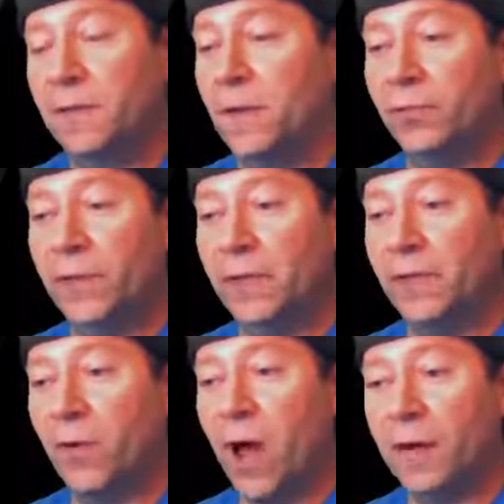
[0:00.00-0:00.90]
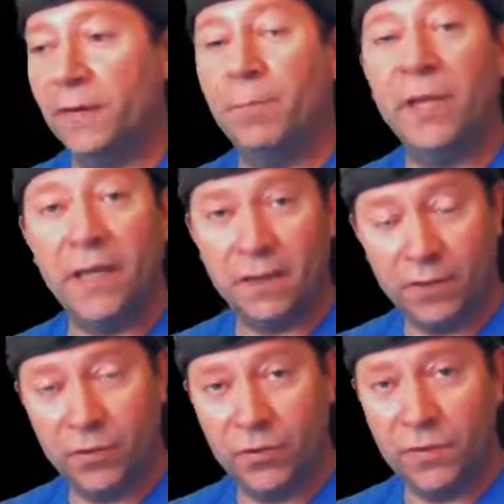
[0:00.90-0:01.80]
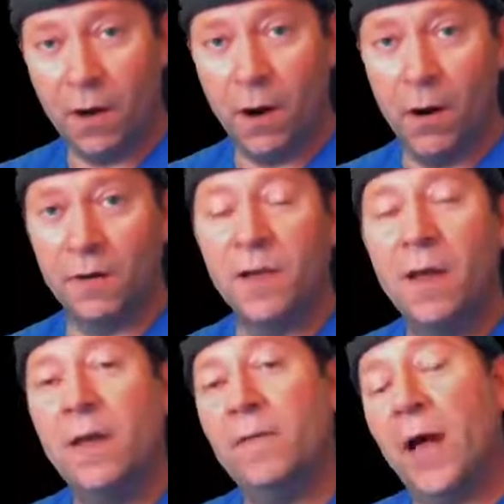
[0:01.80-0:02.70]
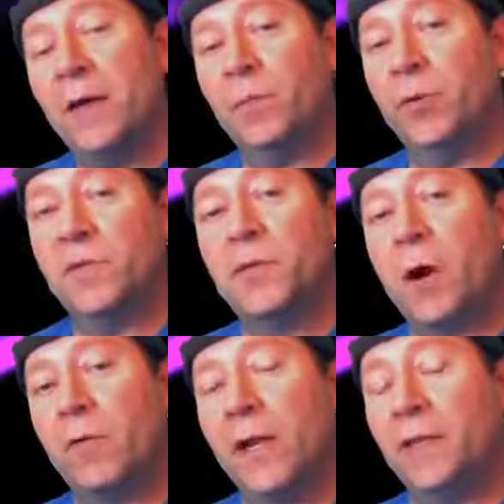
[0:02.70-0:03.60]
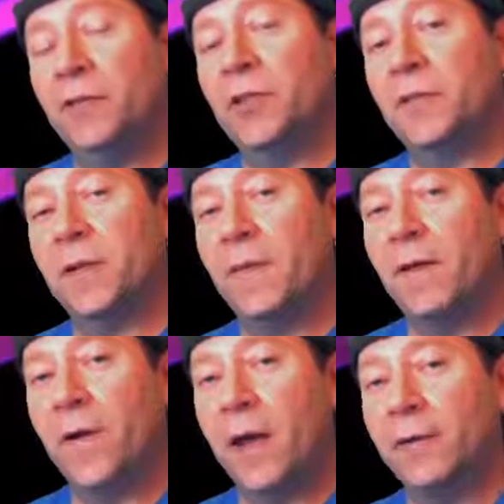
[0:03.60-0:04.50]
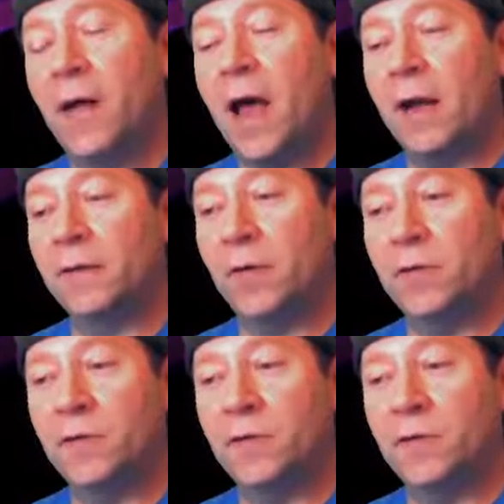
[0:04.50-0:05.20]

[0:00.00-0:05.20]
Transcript: completely rotten. Peaks at 2 stars. If I had to put a star rating just on that final act, I would